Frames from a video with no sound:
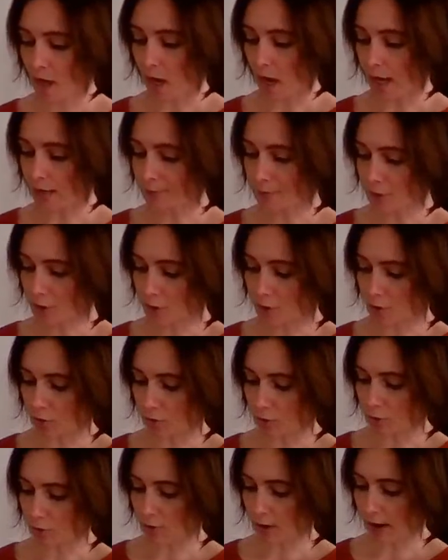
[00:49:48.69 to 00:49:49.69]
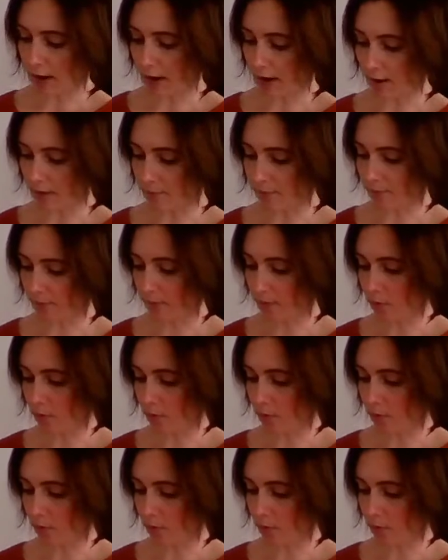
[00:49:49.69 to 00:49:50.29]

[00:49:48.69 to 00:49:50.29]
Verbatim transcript: I'm just going to have